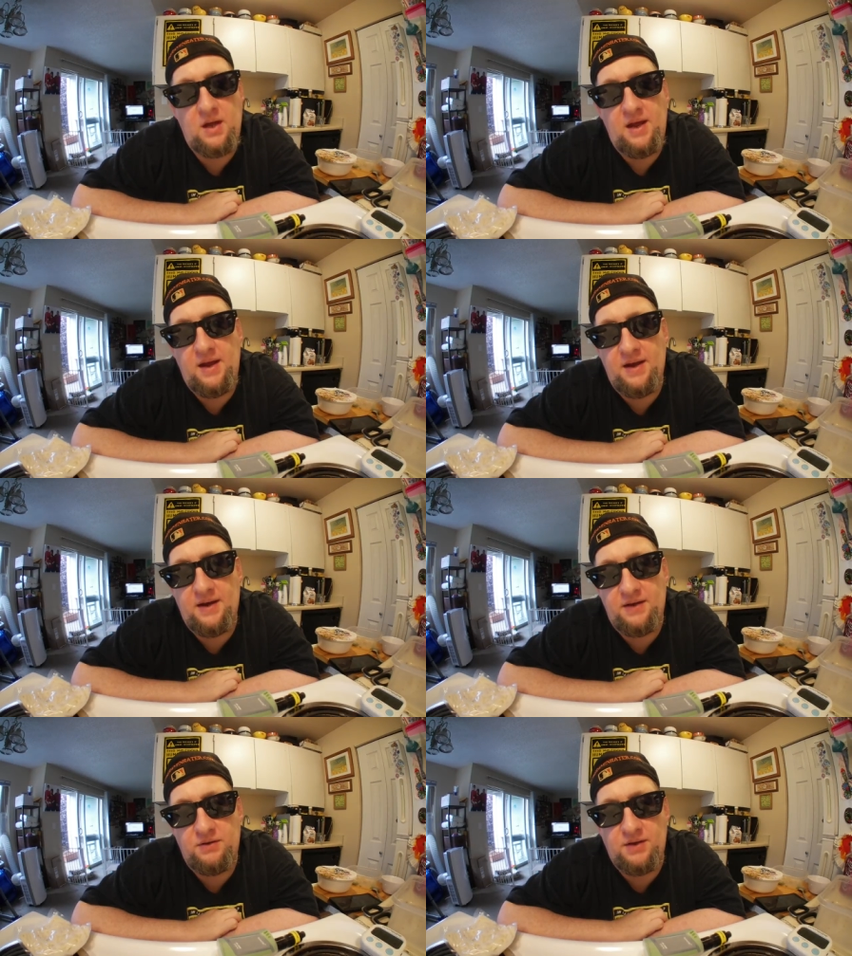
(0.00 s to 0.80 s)

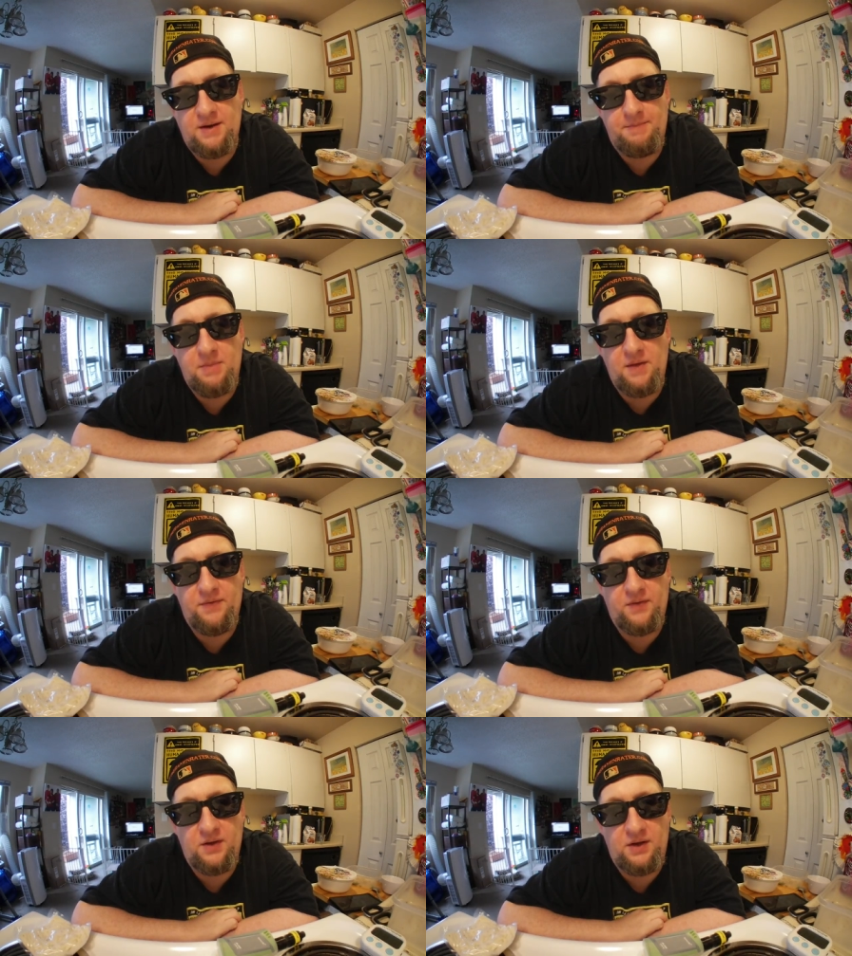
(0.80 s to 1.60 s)
and you can get a
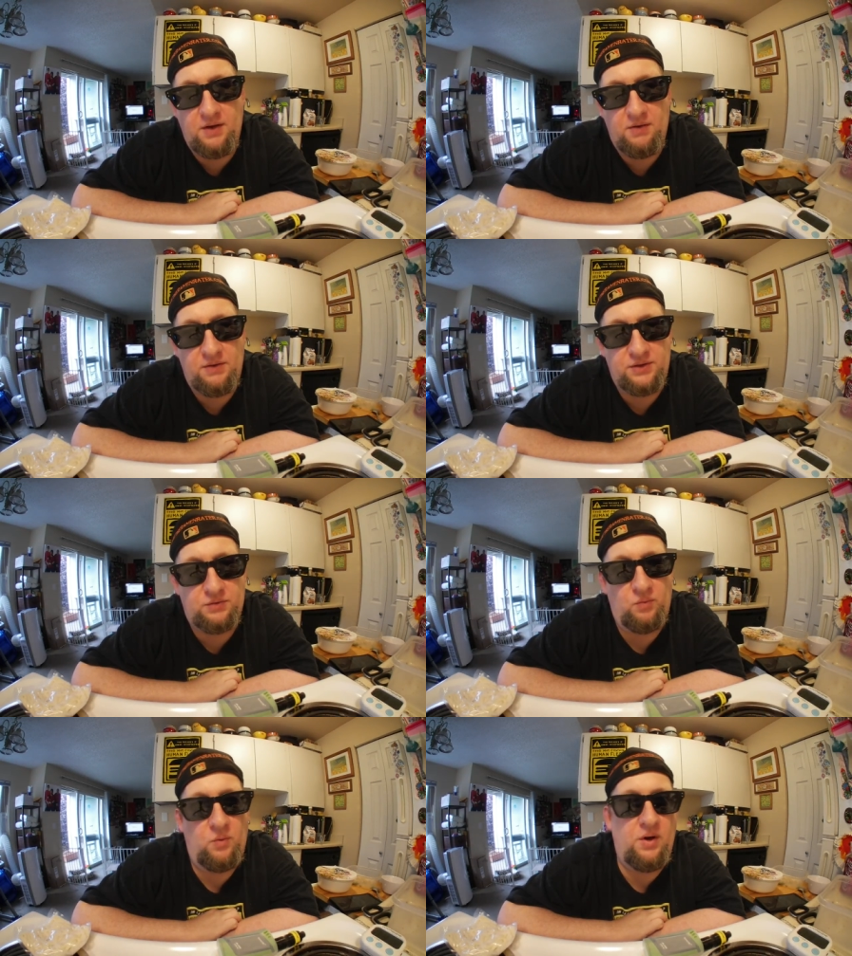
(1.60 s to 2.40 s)
monthly or
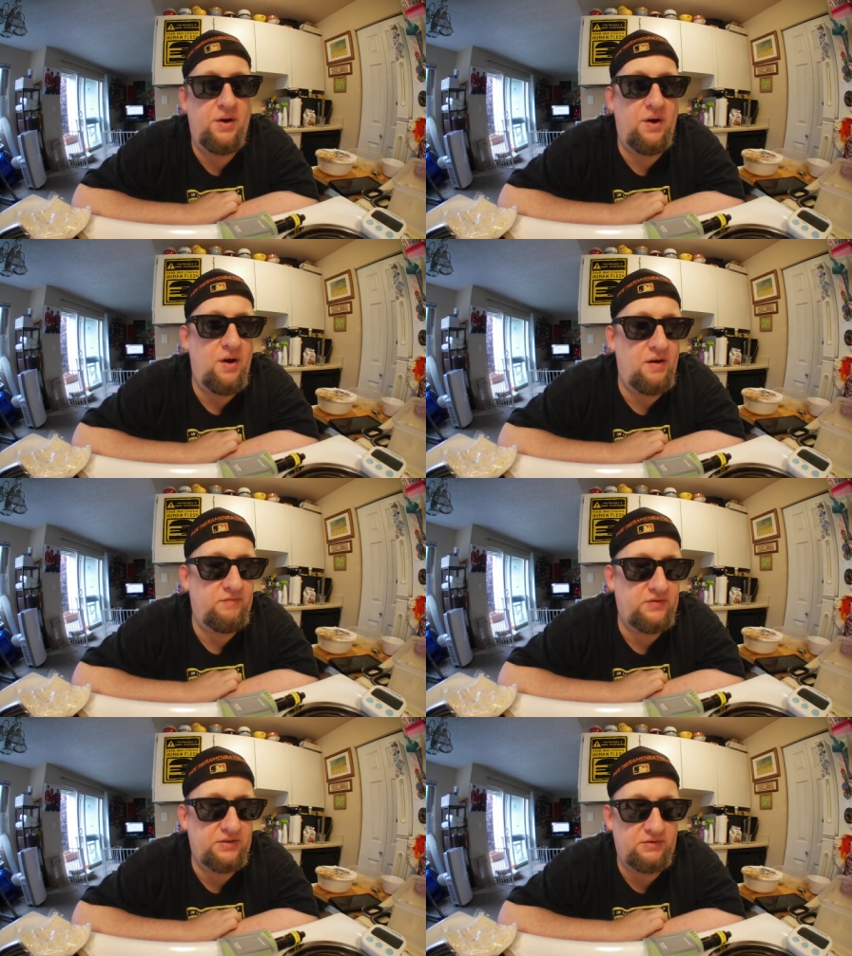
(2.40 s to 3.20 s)
just
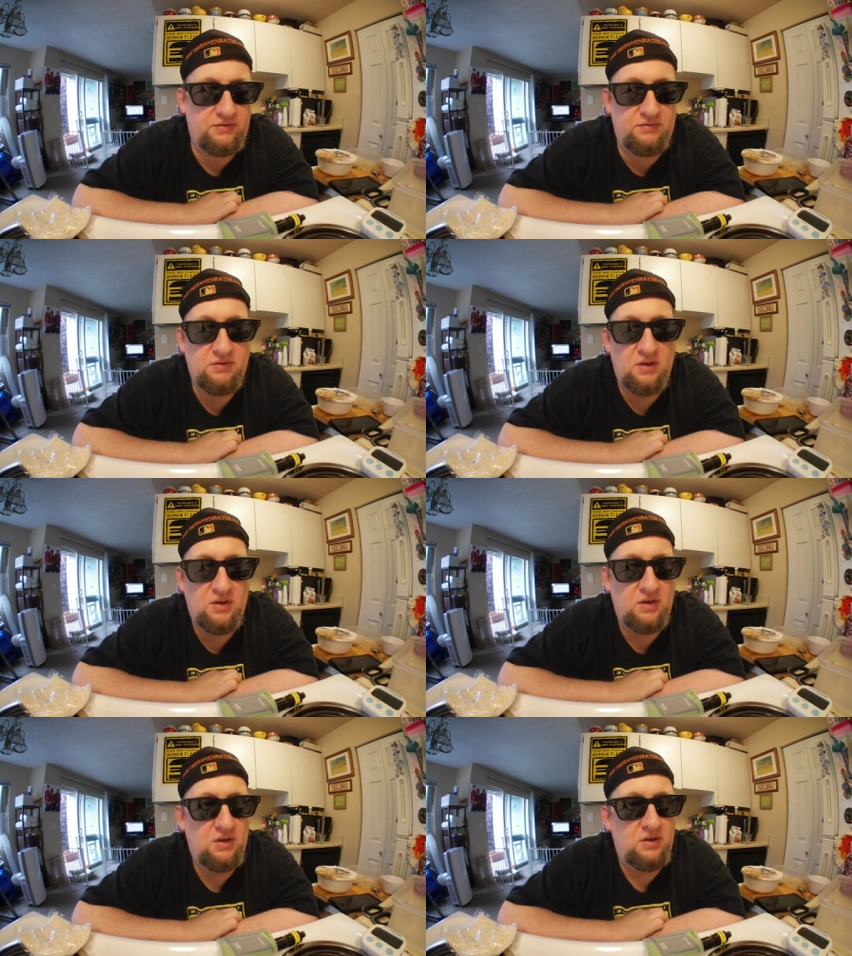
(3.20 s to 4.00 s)
one-offs or
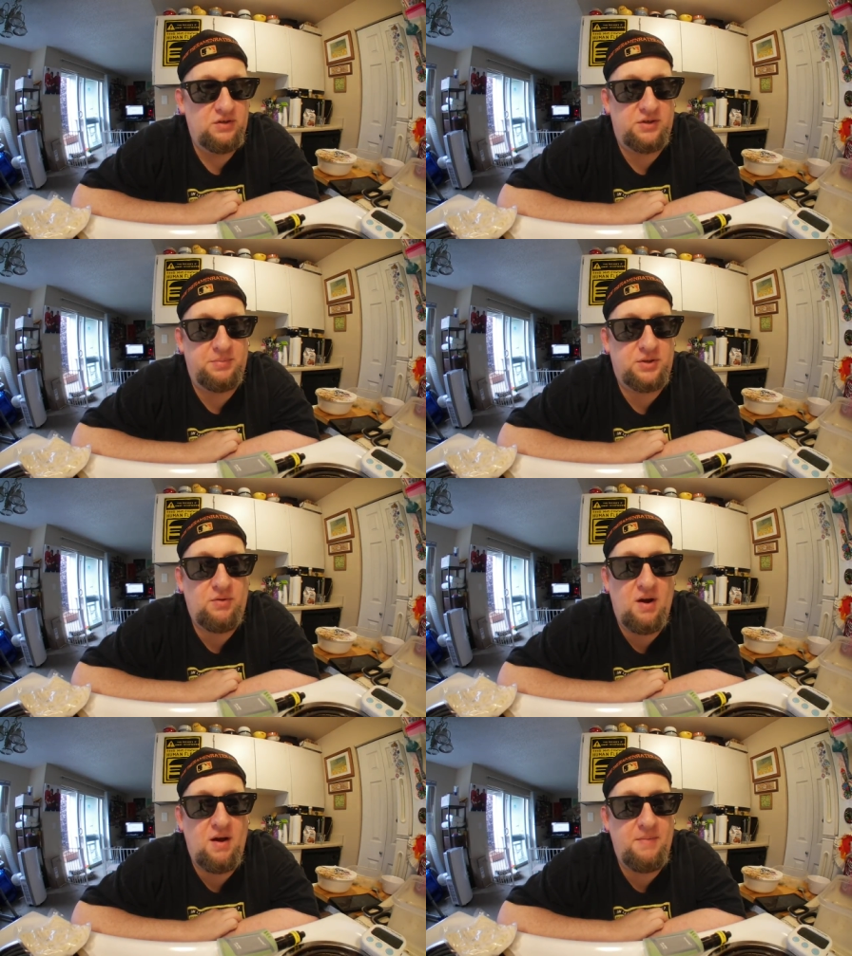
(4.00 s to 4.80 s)

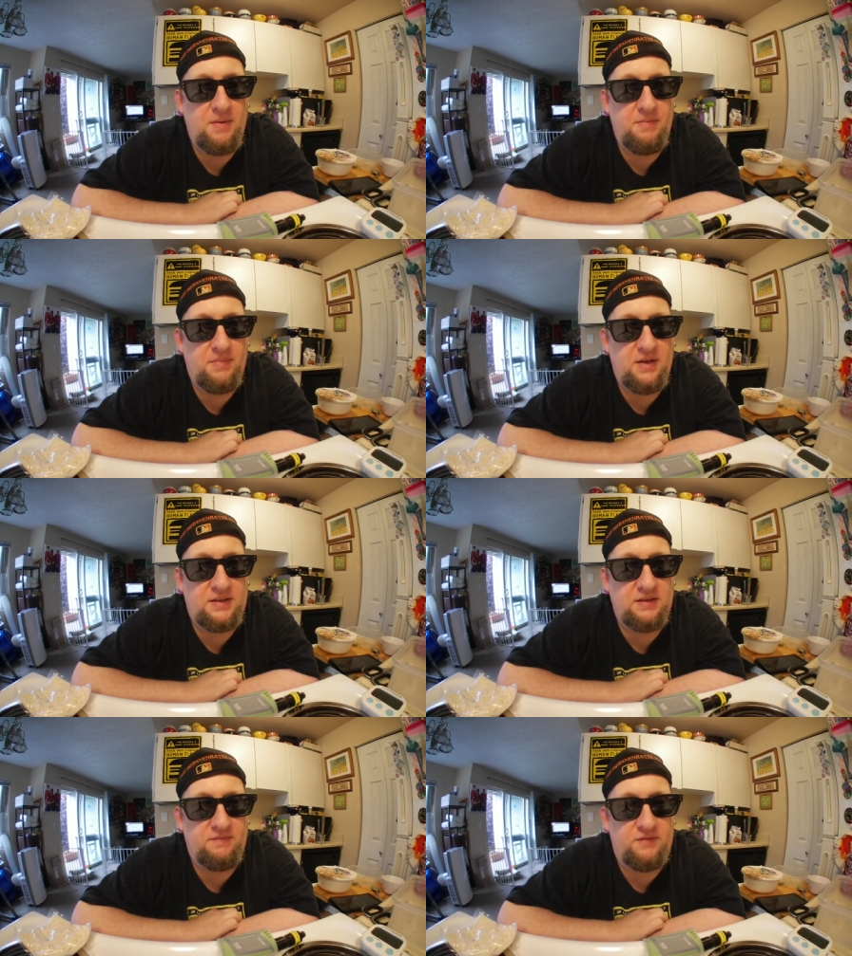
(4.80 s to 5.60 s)
subscribe, I'm
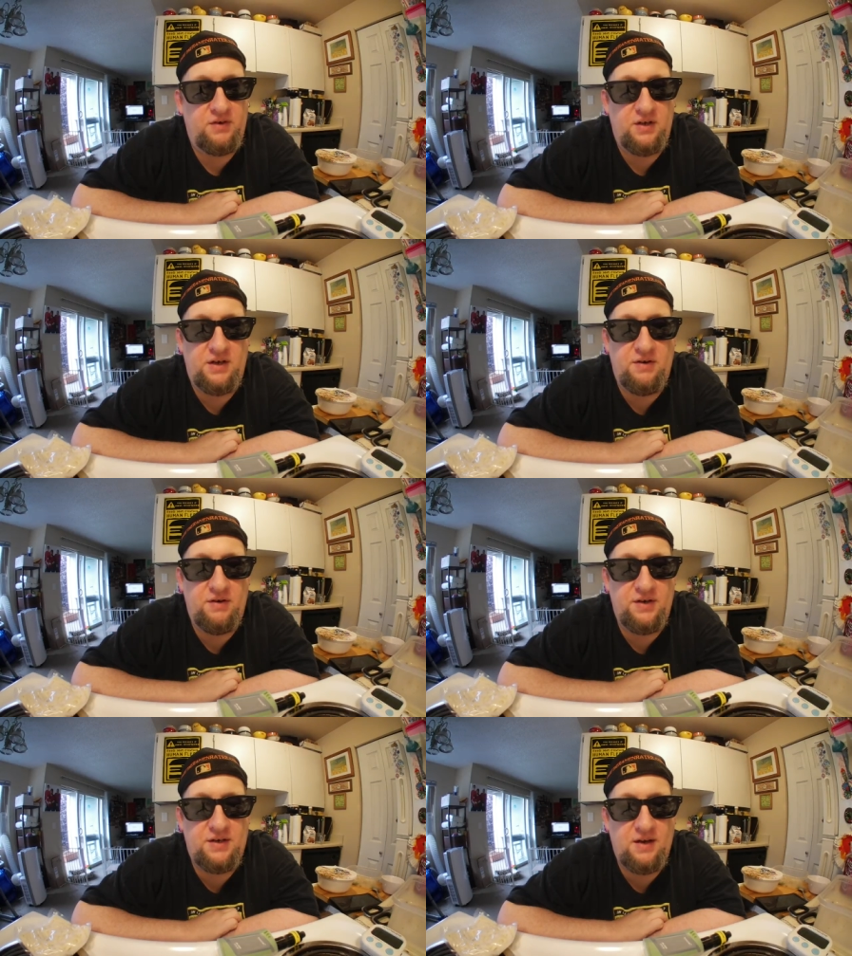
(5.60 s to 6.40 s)
guessing, for a
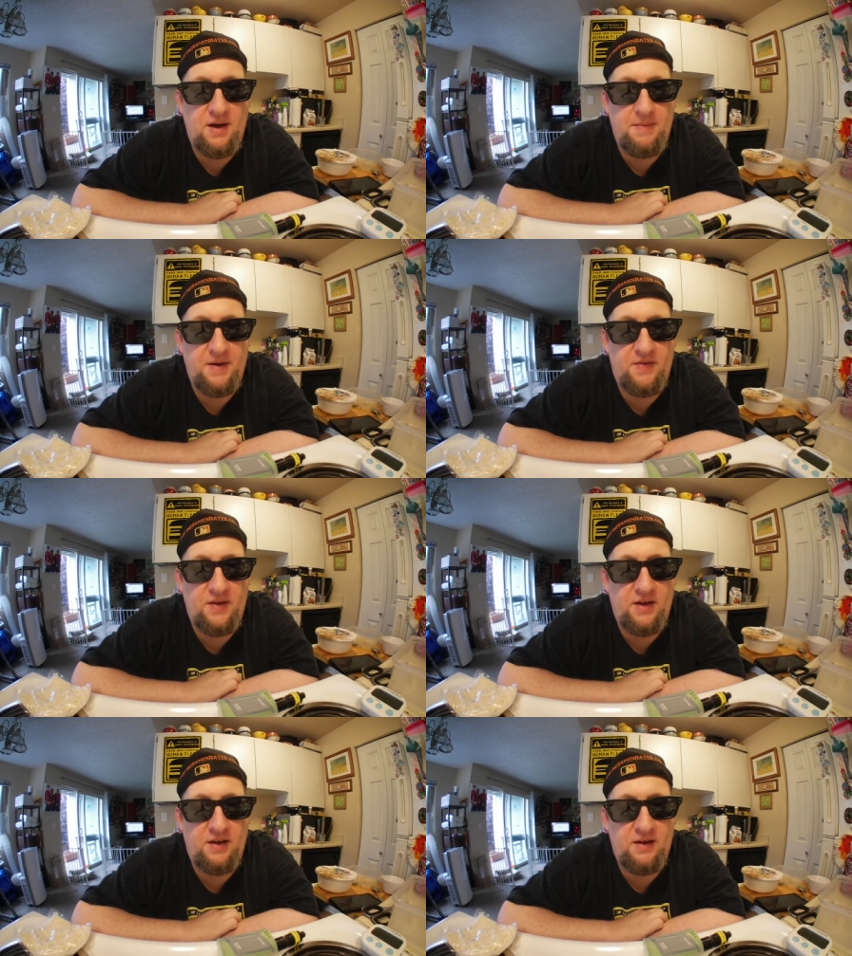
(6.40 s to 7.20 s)
year at a time, I
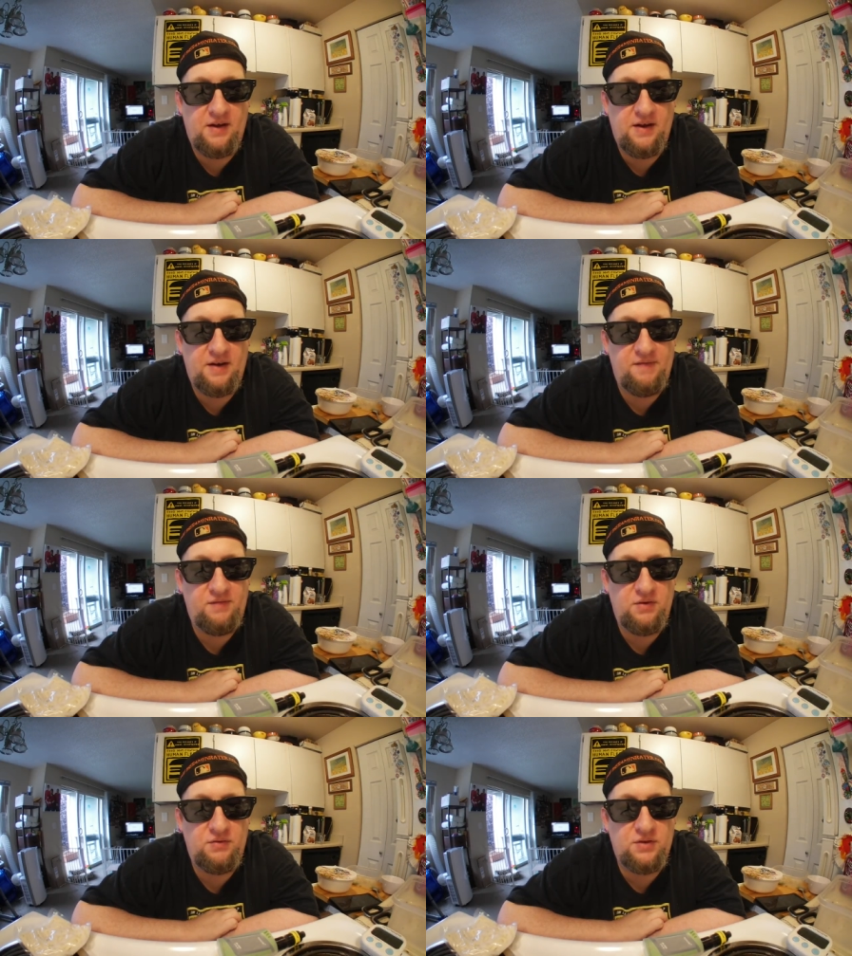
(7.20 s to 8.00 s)
think. And if
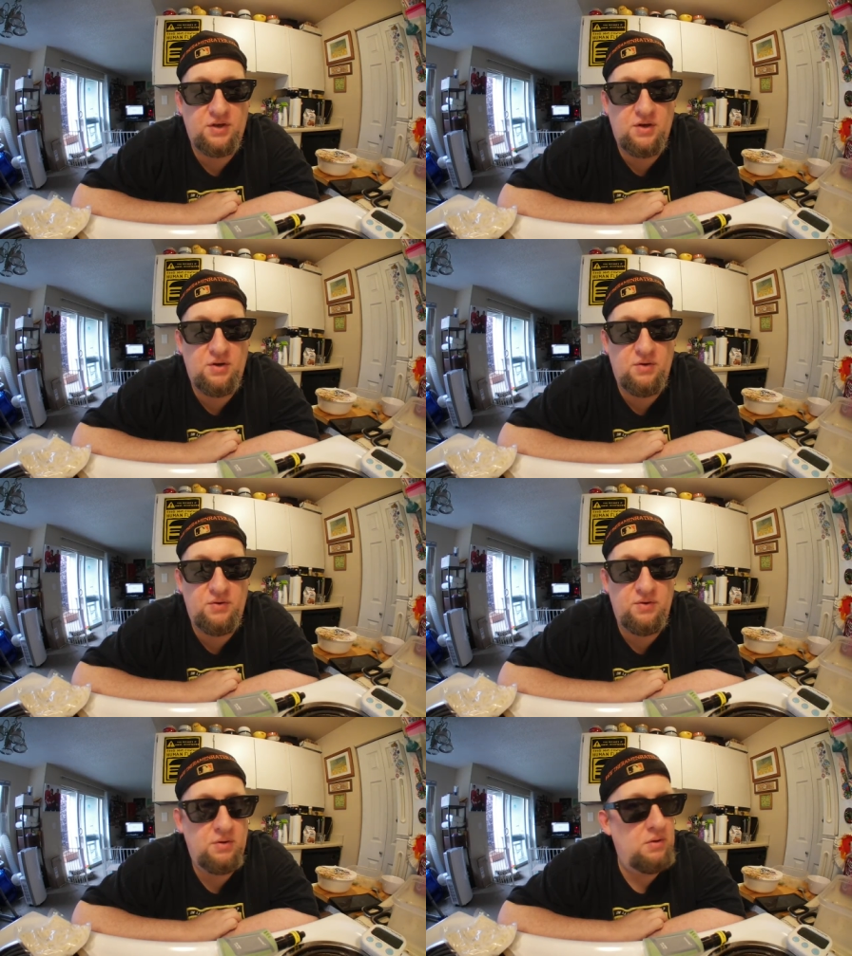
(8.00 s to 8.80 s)
you use the code,